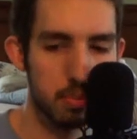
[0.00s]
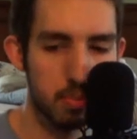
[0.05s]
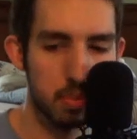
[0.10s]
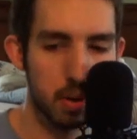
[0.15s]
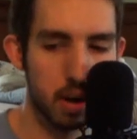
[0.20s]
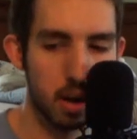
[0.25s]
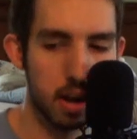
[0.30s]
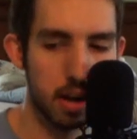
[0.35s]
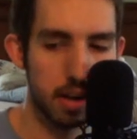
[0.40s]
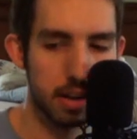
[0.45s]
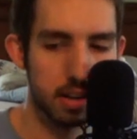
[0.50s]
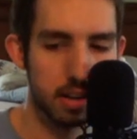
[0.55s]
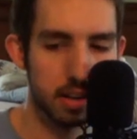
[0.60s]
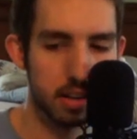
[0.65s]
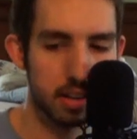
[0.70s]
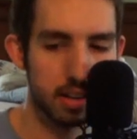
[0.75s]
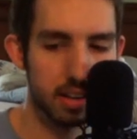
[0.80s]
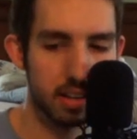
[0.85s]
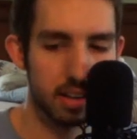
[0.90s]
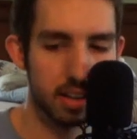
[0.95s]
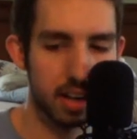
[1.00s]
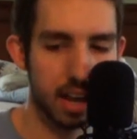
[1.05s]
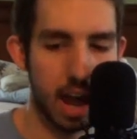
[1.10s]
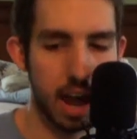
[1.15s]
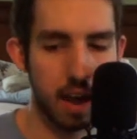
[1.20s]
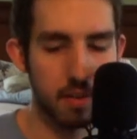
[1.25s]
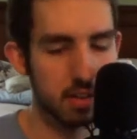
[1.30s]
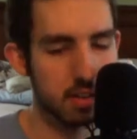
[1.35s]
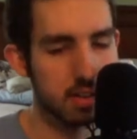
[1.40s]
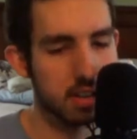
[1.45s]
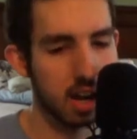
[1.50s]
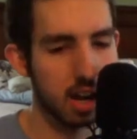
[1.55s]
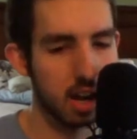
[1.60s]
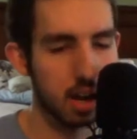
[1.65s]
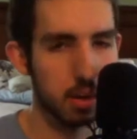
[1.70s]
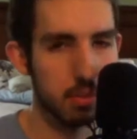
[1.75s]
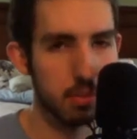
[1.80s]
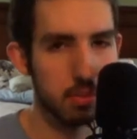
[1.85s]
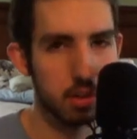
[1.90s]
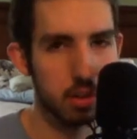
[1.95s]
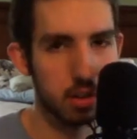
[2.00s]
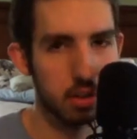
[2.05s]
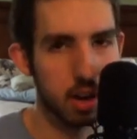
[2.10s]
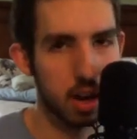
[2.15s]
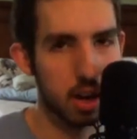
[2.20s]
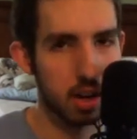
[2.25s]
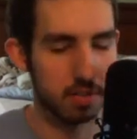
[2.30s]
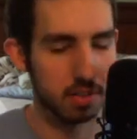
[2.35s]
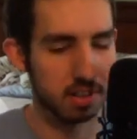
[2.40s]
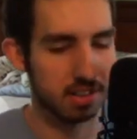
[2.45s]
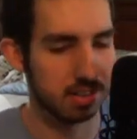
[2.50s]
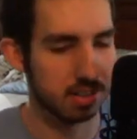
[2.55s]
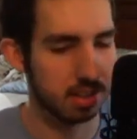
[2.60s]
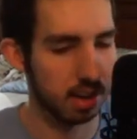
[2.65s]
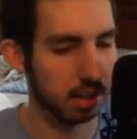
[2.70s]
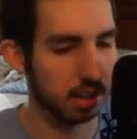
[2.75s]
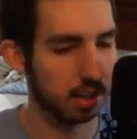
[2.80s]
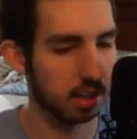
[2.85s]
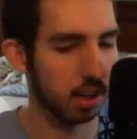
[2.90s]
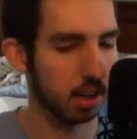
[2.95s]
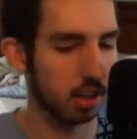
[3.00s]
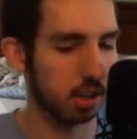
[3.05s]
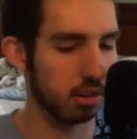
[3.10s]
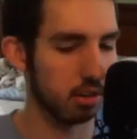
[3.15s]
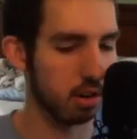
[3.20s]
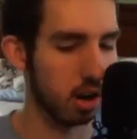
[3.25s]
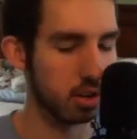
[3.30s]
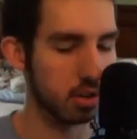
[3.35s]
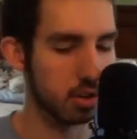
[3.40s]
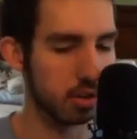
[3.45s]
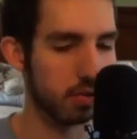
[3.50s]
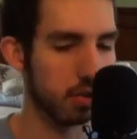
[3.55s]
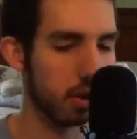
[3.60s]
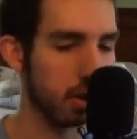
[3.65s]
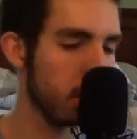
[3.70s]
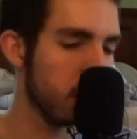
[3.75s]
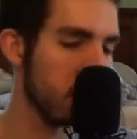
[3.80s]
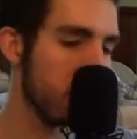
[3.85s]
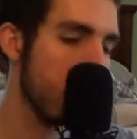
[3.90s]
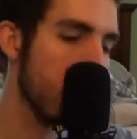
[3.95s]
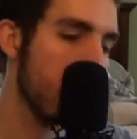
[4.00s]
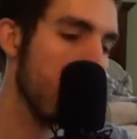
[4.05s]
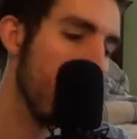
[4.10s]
but half the time you're not even studying, you're on your phone